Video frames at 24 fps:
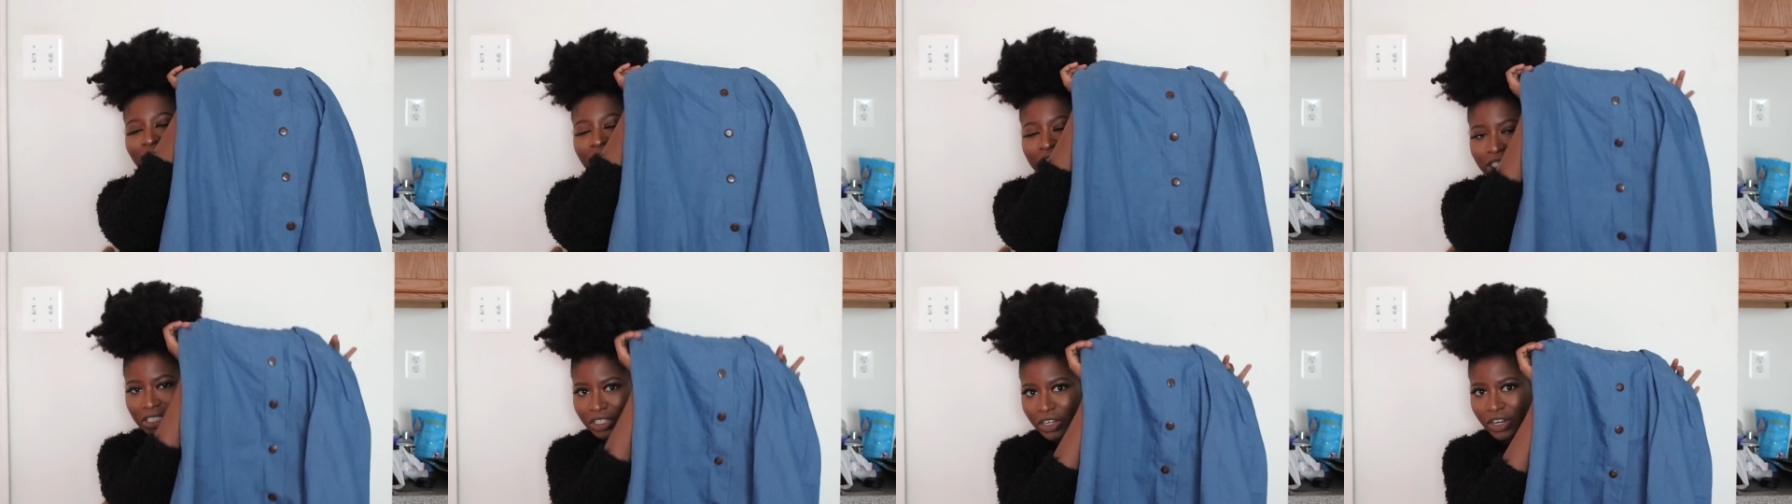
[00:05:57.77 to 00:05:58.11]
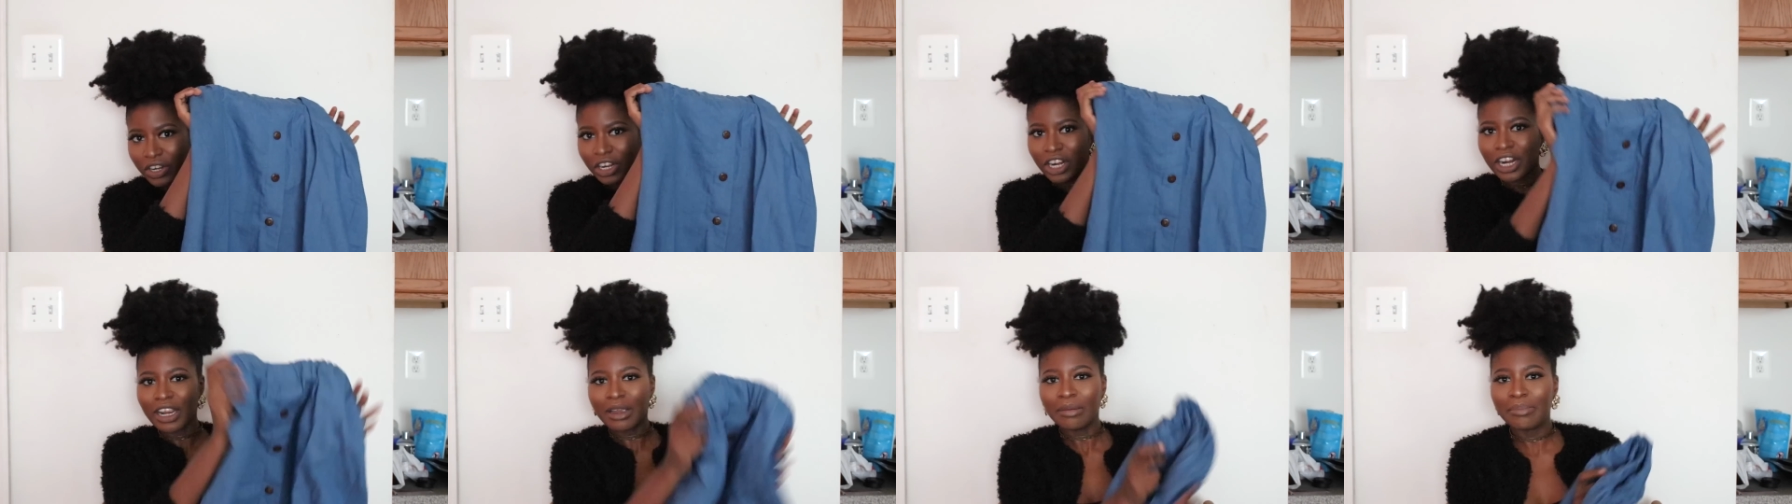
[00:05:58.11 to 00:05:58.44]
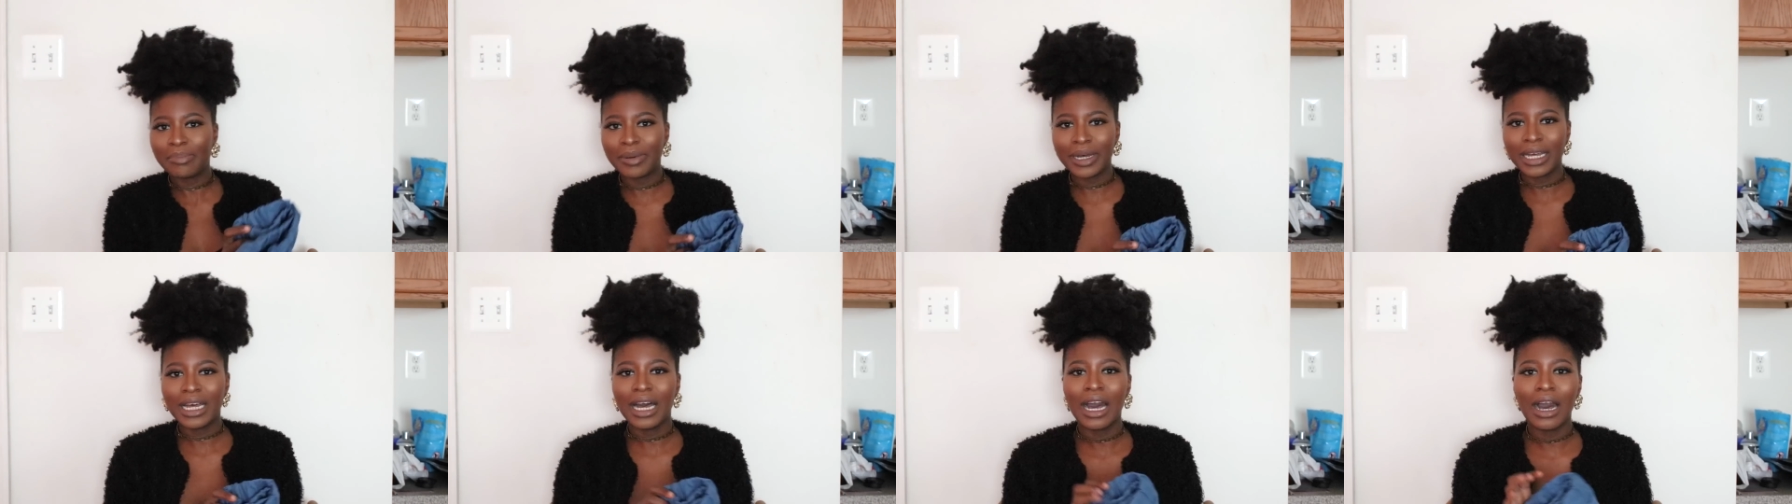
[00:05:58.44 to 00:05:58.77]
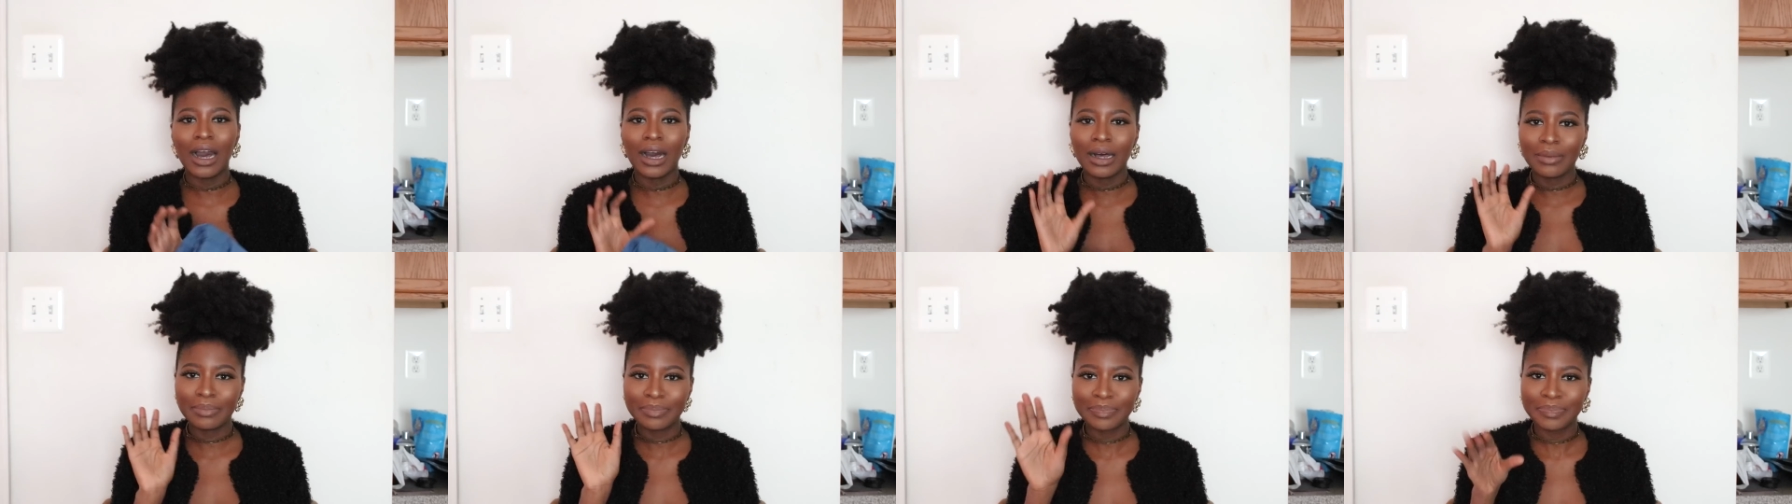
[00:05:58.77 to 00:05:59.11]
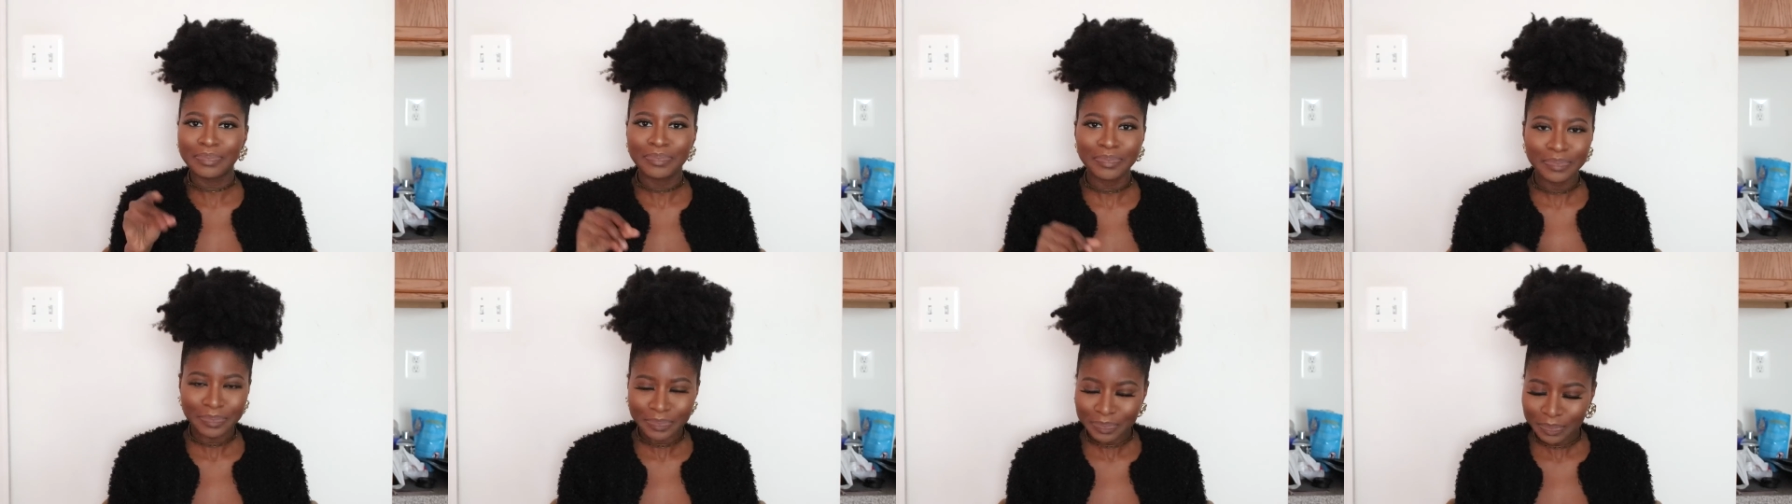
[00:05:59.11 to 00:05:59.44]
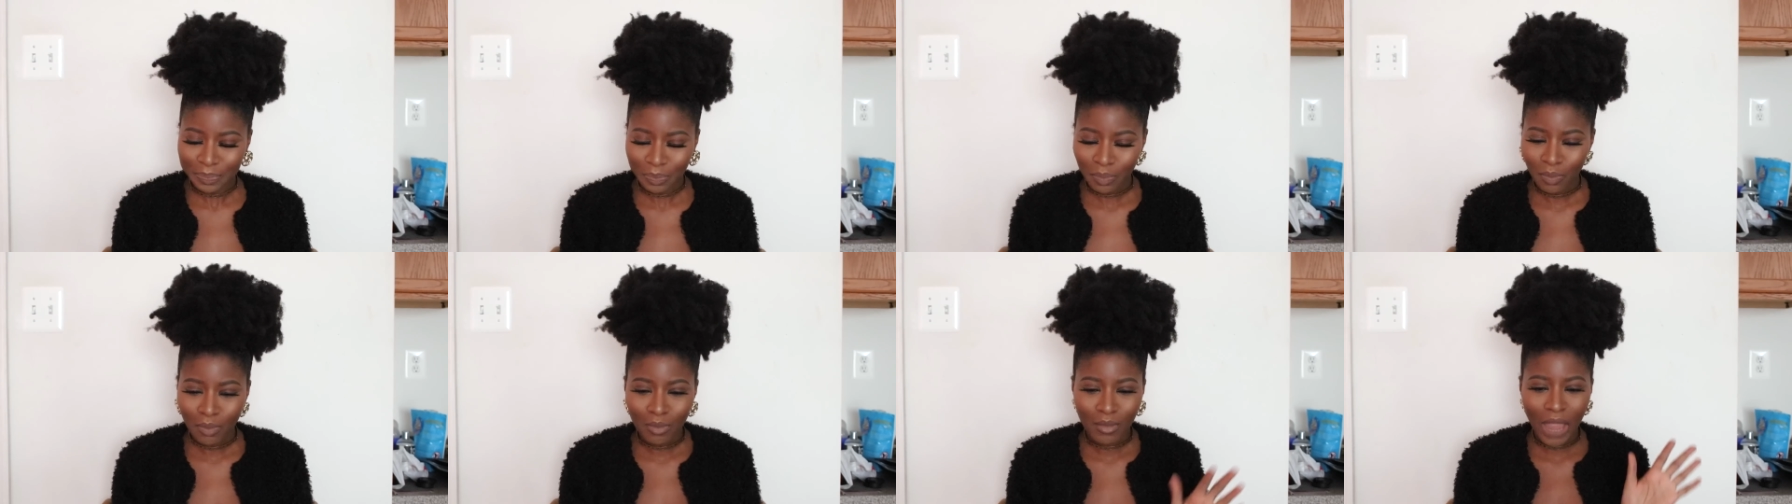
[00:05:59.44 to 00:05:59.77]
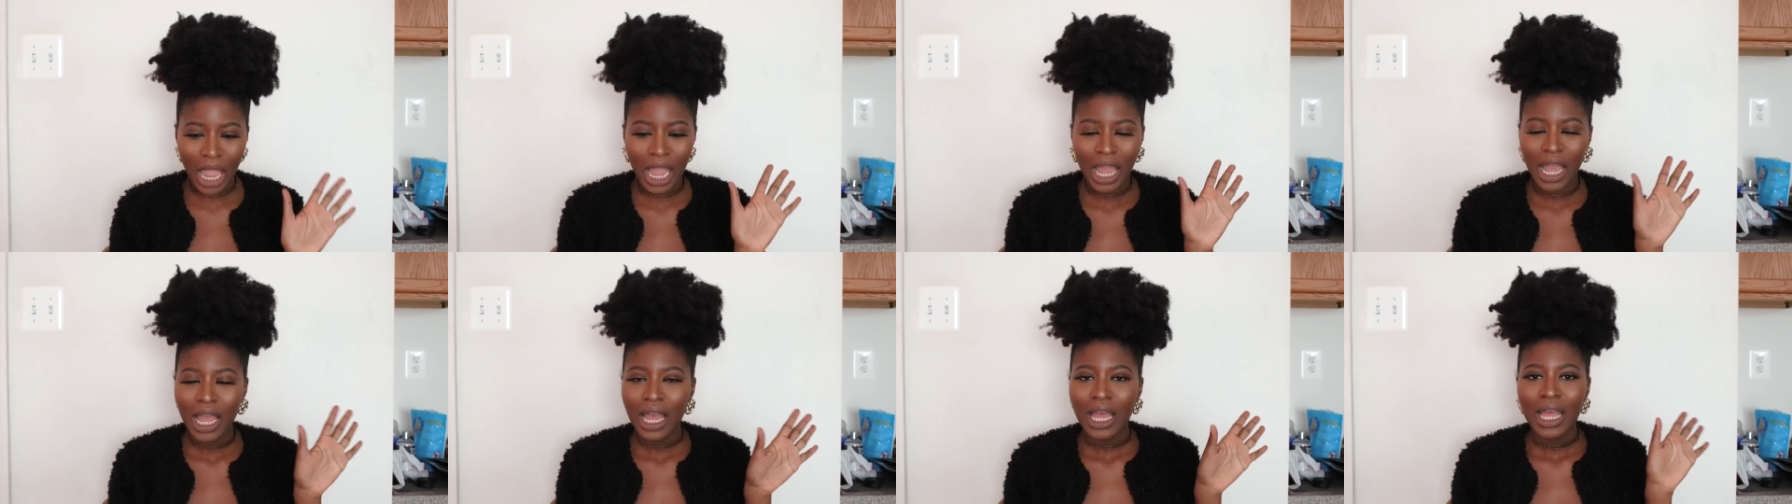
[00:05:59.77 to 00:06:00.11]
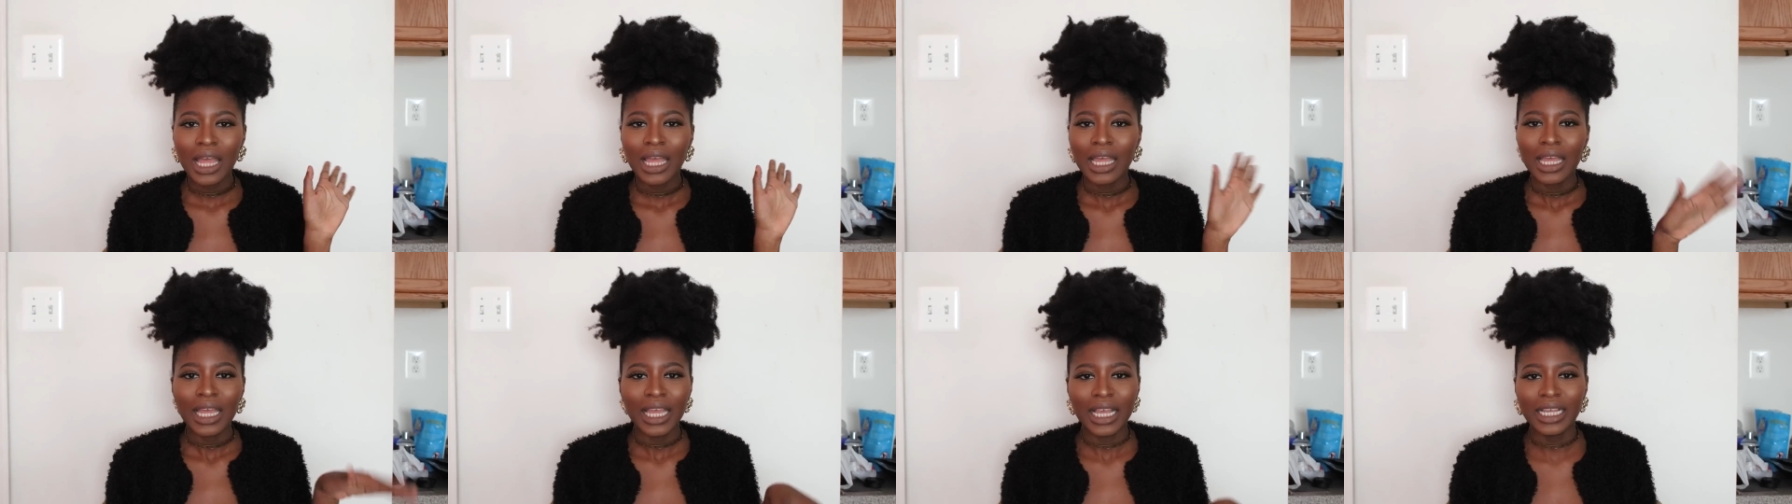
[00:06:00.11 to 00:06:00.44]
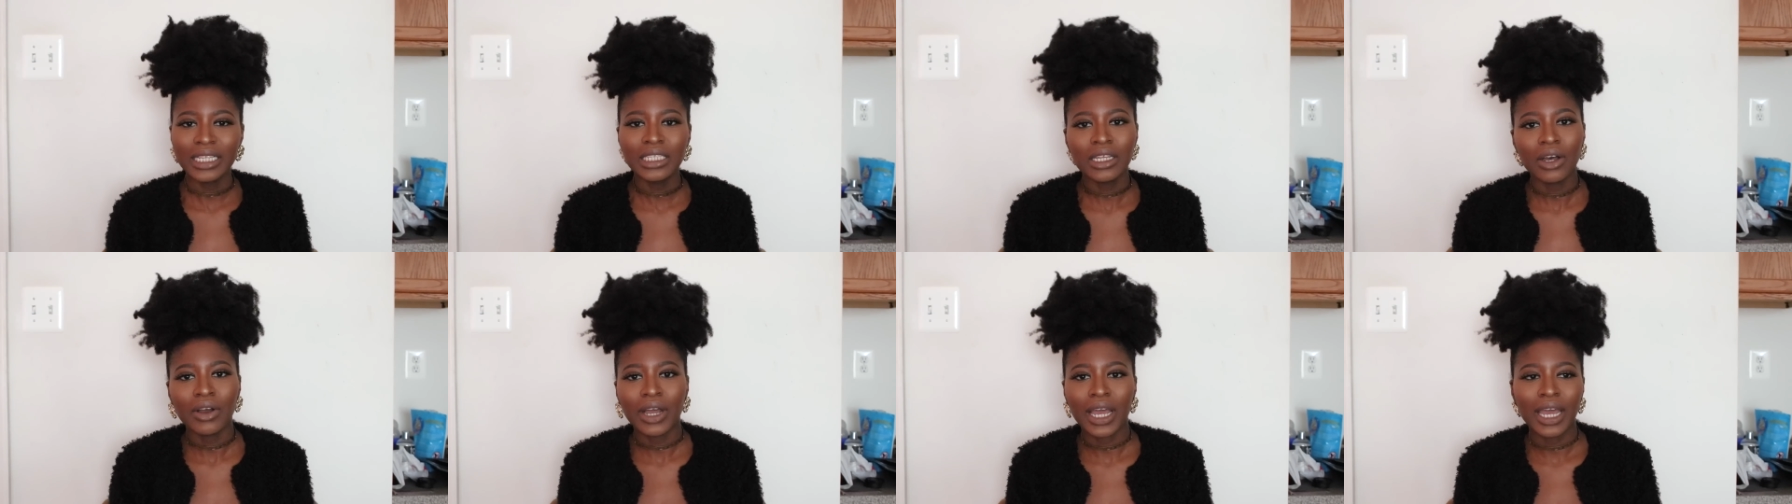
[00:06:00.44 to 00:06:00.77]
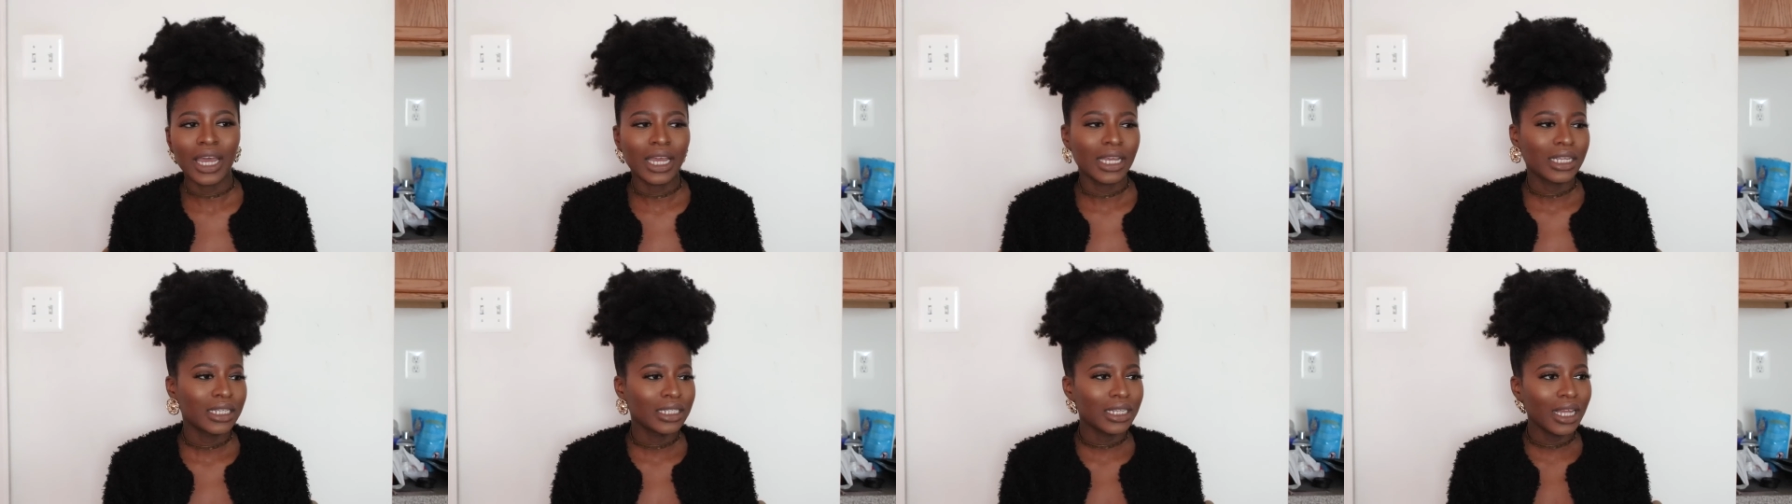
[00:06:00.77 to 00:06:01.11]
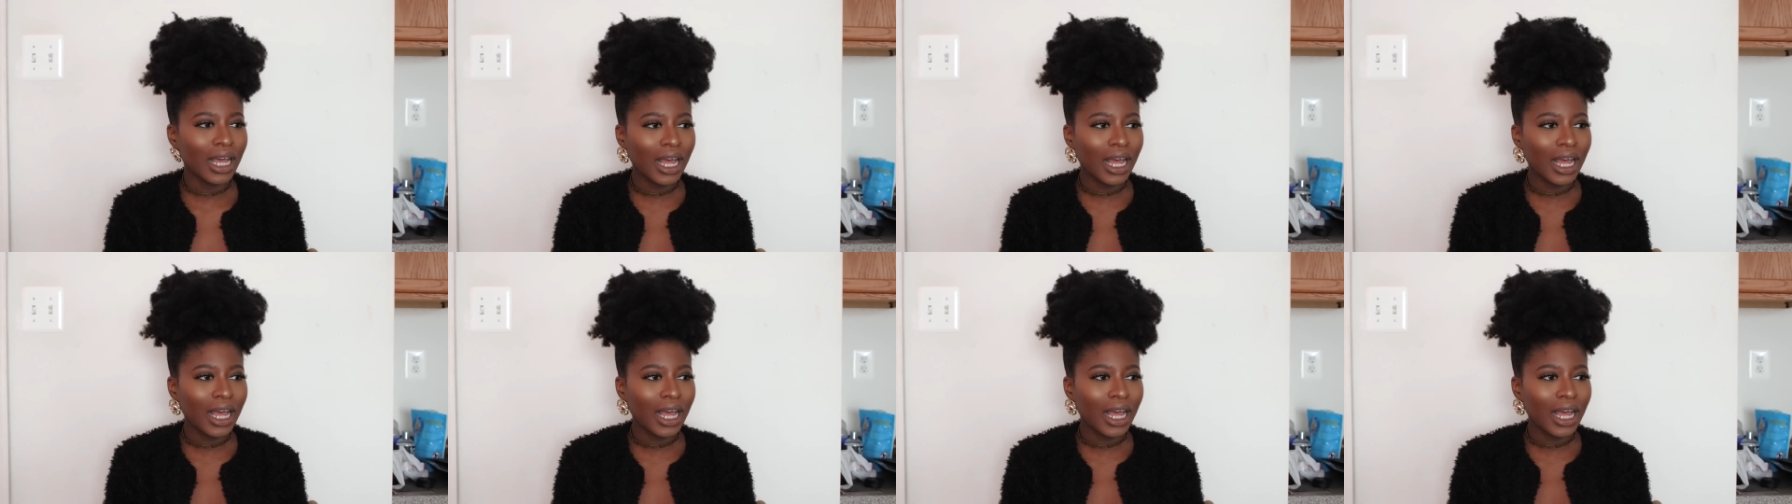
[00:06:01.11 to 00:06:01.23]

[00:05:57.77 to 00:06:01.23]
the skirt, but um, it's okay.